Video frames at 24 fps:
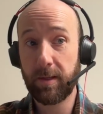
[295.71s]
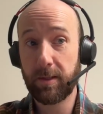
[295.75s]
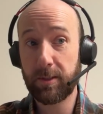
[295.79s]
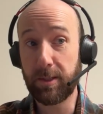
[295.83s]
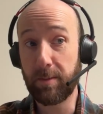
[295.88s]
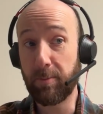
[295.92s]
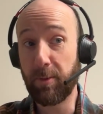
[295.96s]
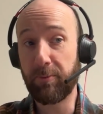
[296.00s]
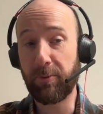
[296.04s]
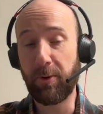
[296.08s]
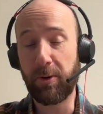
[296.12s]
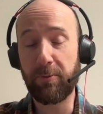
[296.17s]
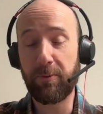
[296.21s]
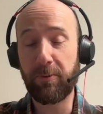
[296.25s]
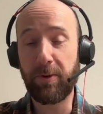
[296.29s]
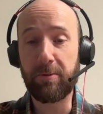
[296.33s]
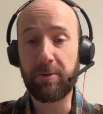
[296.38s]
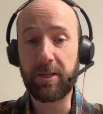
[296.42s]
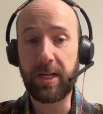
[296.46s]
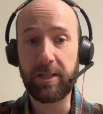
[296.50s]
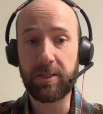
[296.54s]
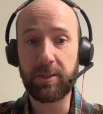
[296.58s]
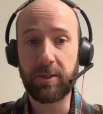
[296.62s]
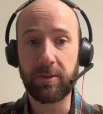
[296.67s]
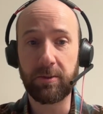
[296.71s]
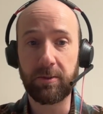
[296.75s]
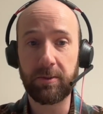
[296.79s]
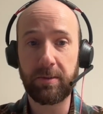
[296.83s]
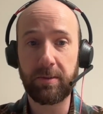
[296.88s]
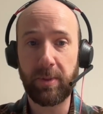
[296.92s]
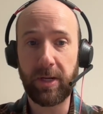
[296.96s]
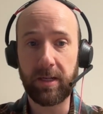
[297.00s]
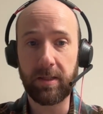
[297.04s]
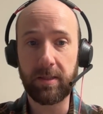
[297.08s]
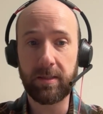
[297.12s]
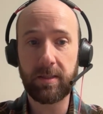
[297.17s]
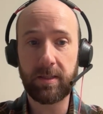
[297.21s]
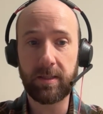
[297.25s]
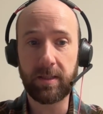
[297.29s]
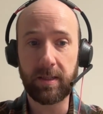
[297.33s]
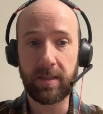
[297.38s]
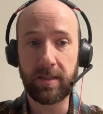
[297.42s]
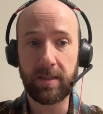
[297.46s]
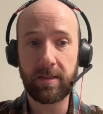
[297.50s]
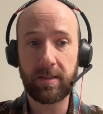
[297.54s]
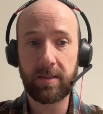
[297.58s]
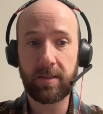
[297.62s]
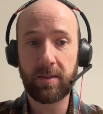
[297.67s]
some of our foundational
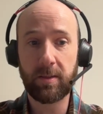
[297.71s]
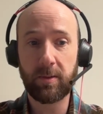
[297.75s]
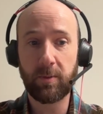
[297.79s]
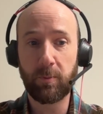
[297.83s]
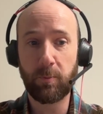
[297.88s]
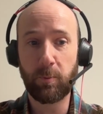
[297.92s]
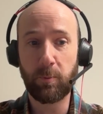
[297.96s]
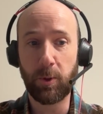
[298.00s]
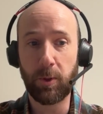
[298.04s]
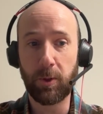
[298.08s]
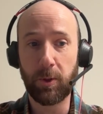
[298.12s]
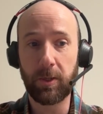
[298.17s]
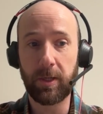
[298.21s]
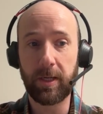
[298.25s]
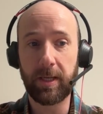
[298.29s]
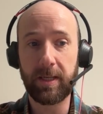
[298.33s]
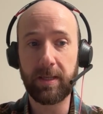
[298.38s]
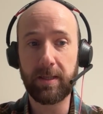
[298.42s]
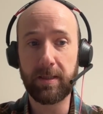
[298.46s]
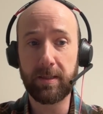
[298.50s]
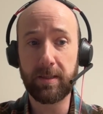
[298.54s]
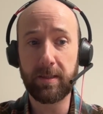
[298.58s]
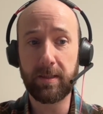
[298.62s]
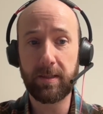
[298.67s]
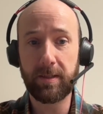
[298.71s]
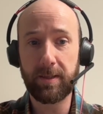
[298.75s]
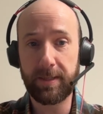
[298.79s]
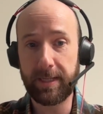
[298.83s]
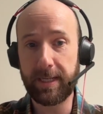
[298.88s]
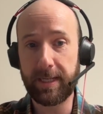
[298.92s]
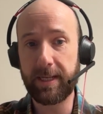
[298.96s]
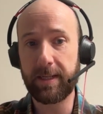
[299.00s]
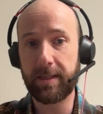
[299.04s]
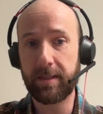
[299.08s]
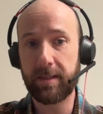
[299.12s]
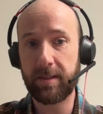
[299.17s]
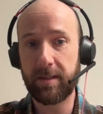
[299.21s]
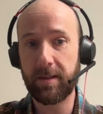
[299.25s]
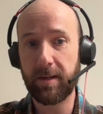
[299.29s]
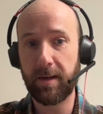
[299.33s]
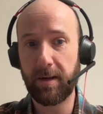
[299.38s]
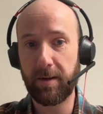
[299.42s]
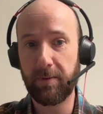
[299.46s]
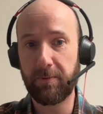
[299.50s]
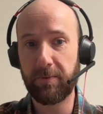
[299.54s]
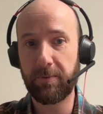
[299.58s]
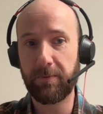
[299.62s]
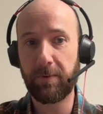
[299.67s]
dependencies were in need
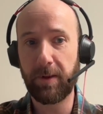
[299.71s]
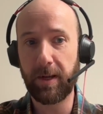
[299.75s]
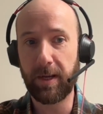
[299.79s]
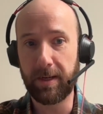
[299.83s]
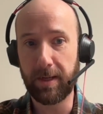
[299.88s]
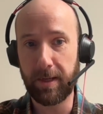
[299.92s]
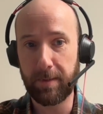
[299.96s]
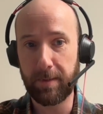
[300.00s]
of an